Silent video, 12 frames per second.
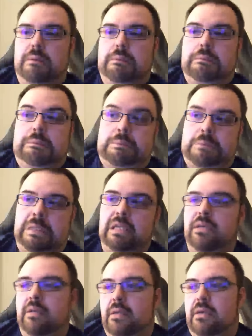I
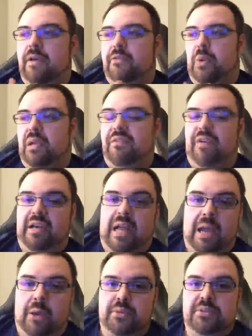have to wait and find
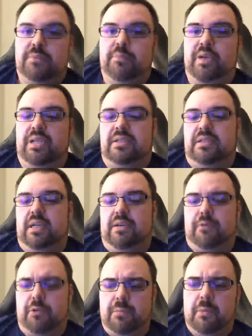out. But
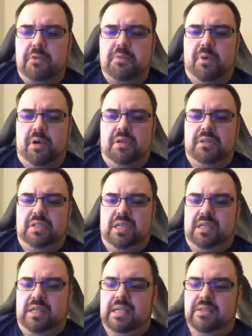for the most part,
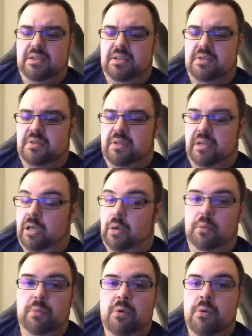it's just, you
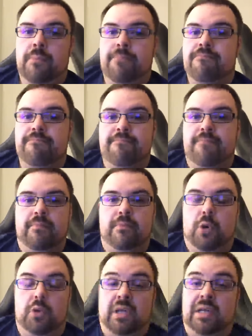know,
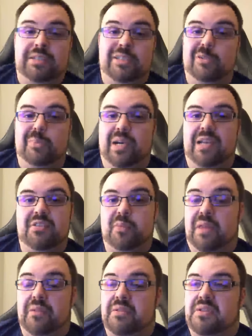hold on to your butts,
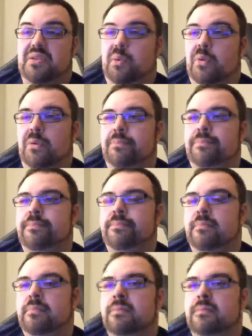weather the storm.
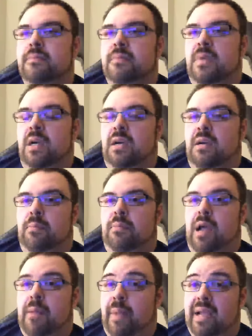
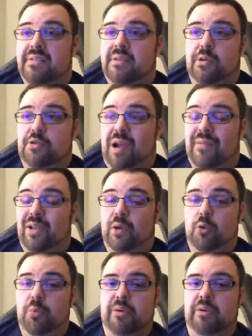I might start driving
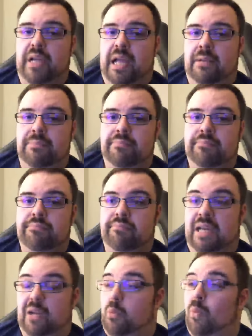Uber again.
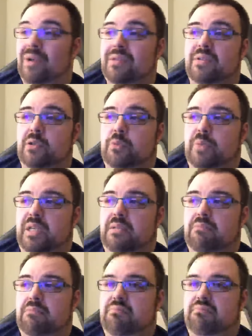I don't want to,
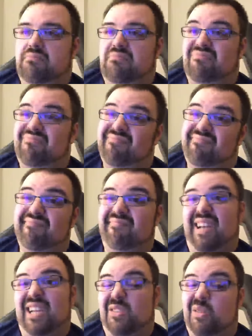but
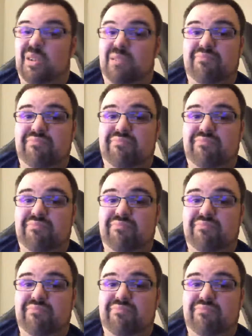I could.